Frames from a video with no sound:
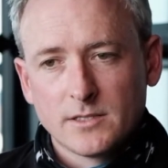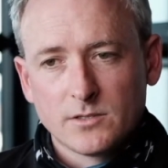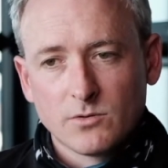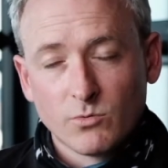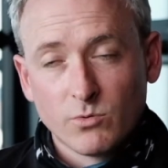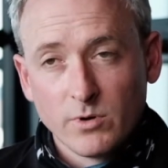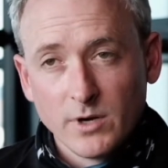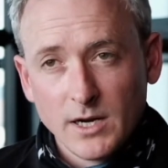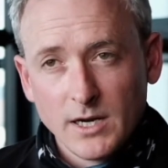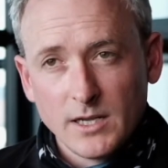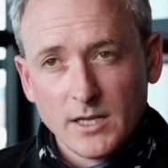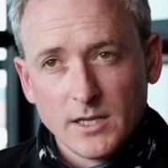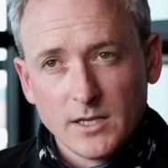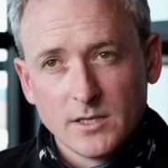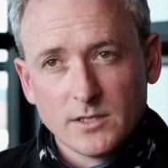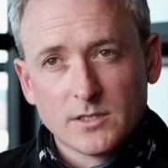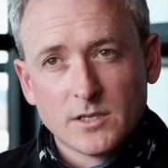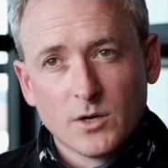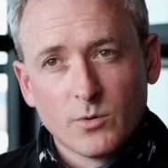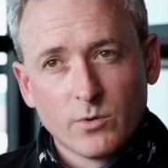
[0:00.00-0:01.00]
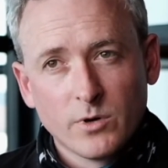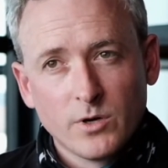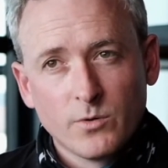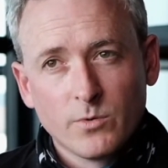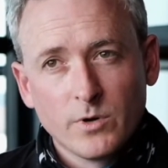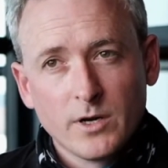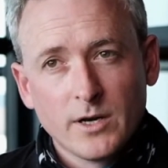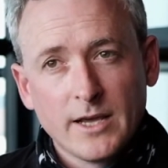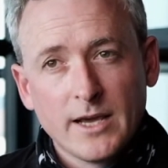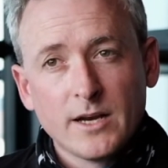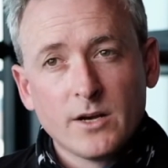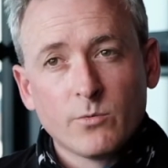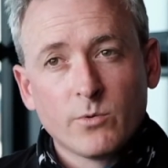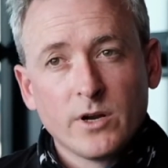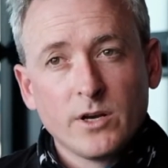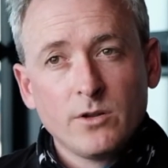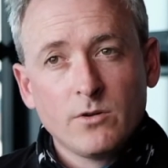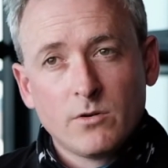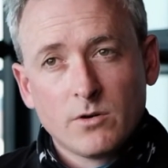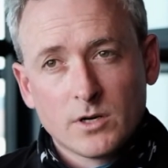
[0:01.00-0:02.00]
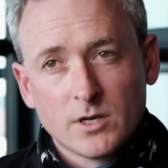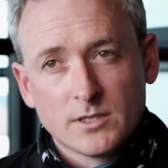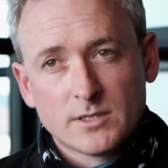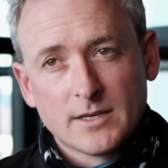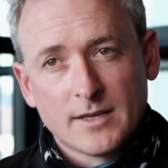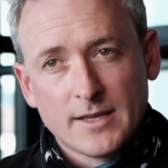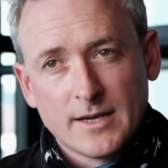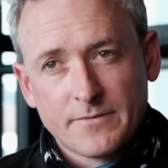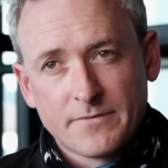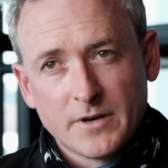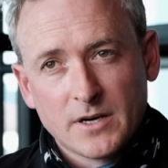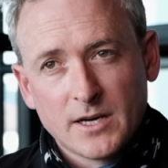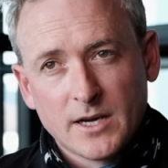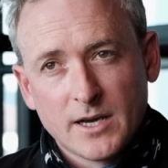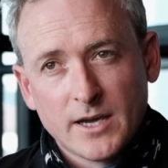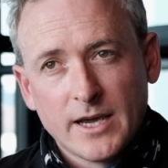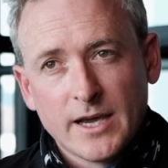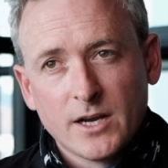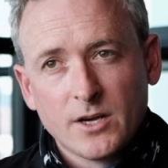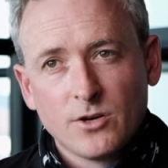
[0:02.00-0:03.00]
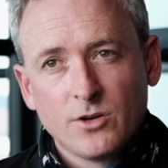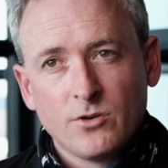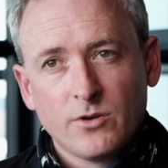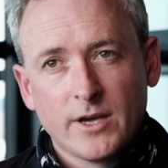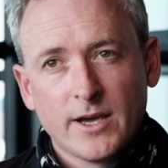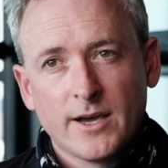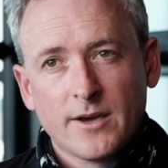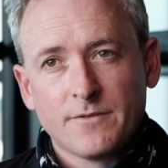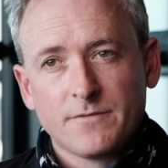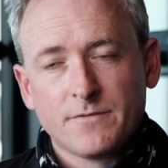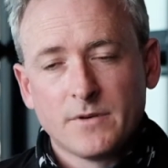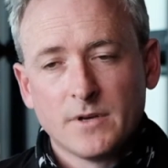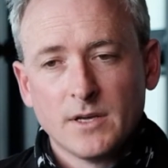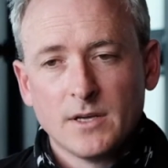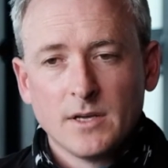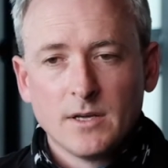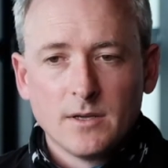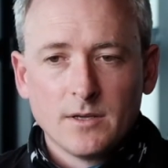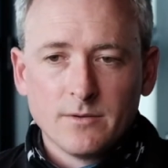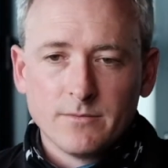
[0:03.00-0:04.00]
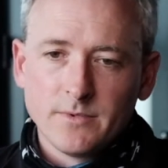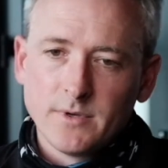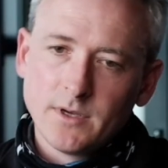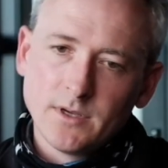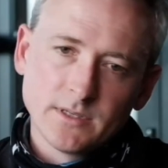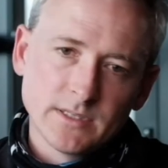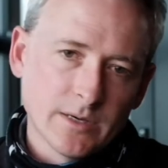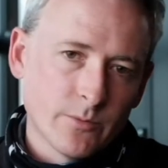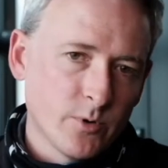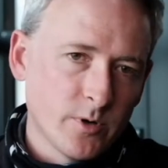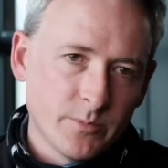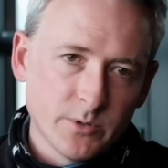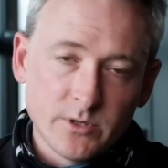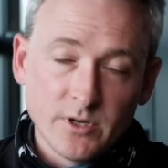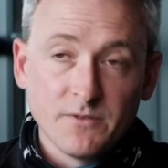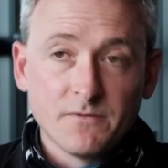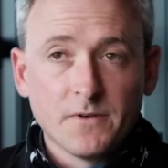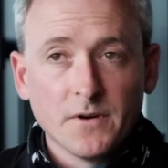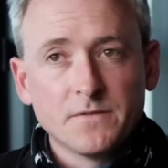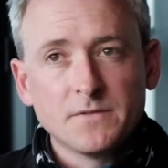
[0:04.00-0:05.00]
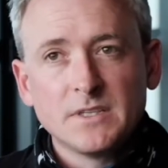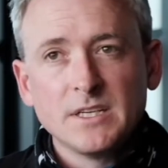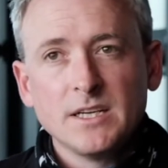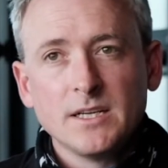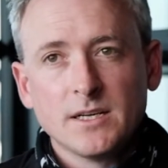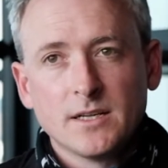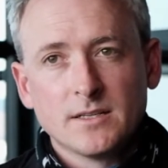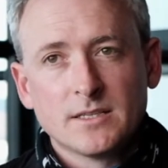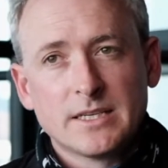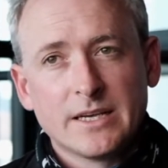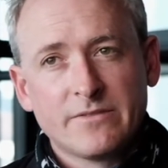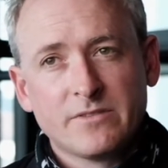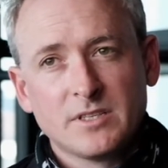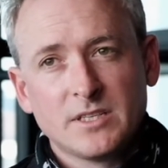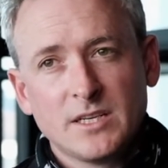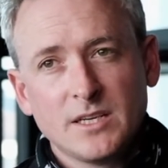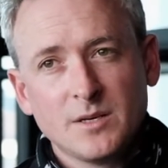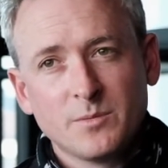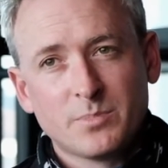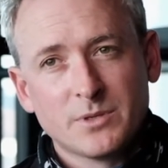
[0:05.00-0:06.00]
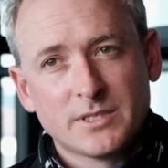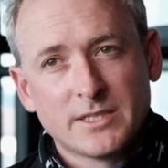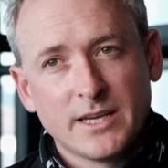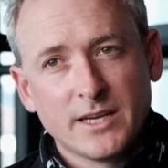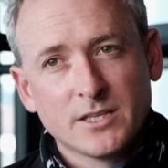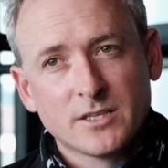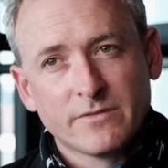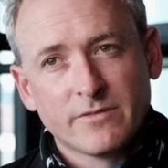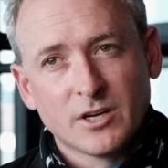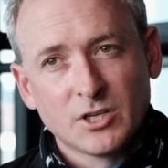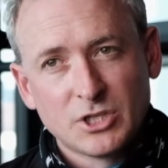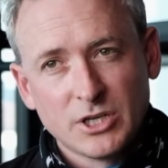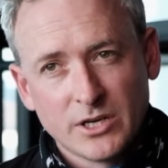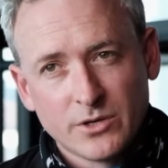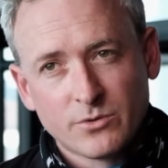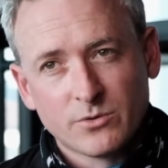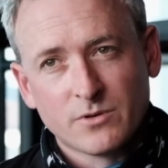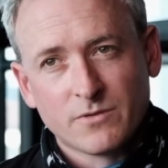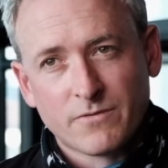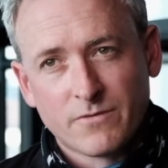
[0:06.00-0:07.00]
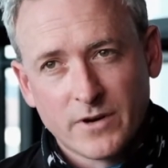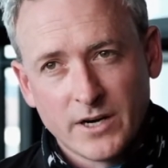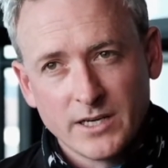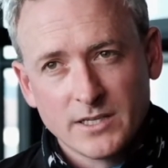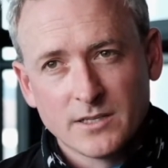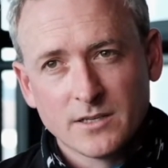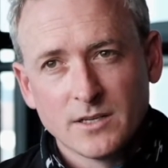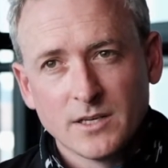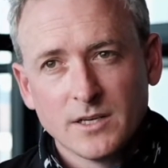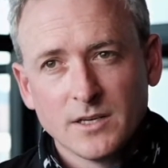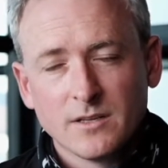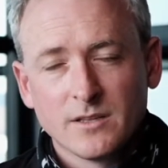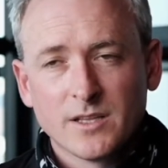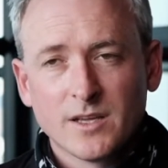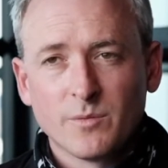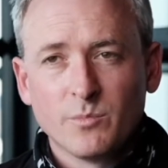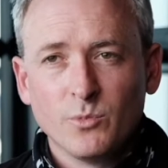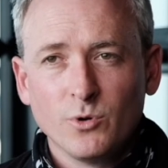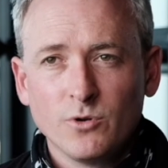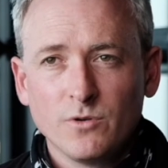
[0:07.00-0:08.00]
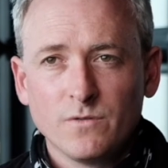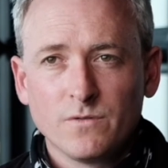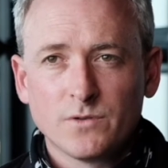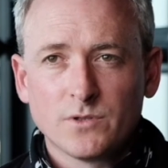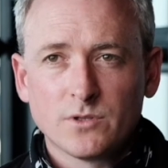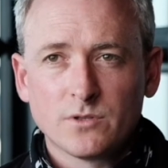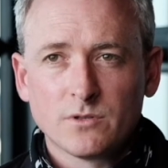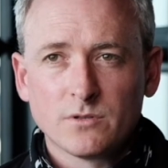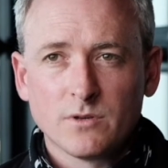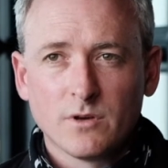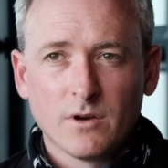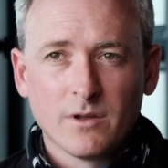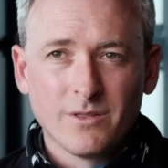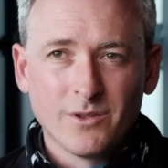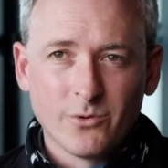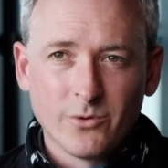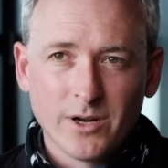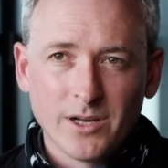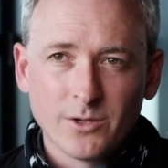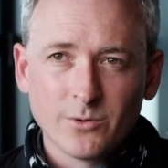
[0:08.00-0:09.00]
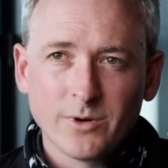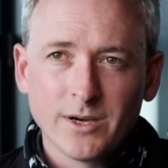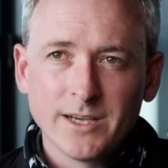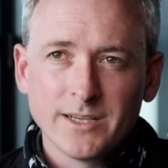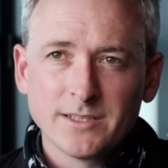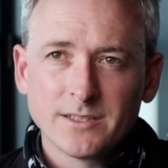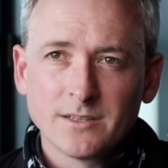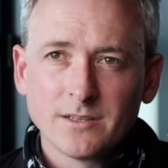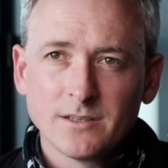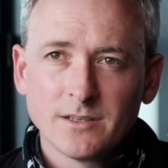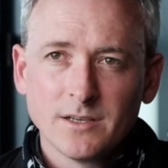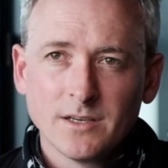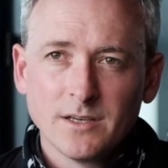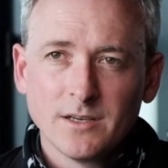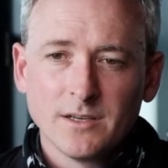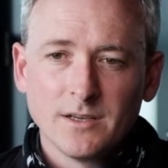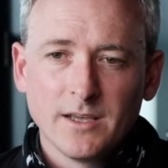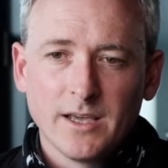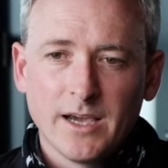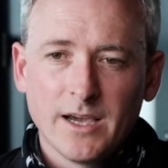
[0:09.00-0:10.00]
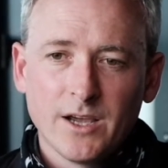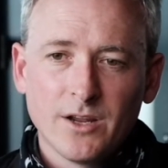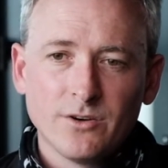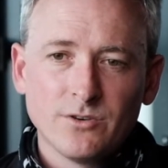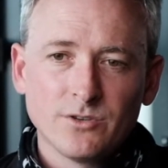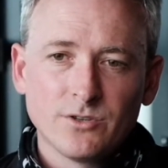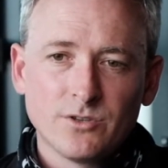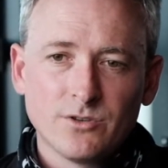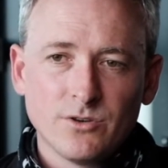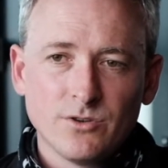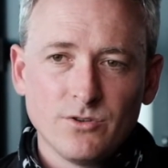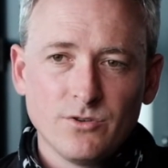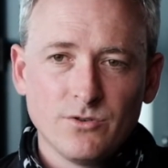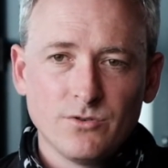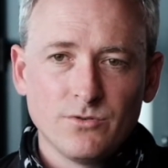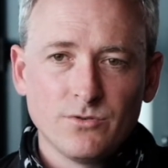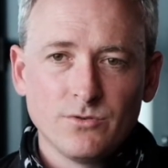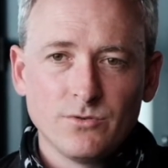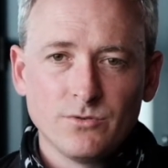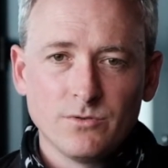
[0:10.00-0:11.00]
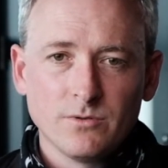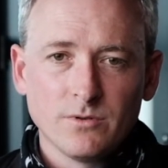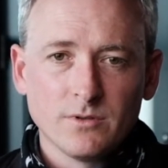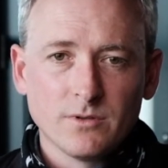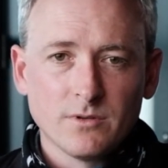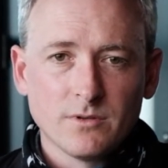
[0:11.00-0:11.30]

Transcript: really is a win-win. And when you look at South Africa and you have somewhere between 15 and 17% of our general freight that moves on the railways, and you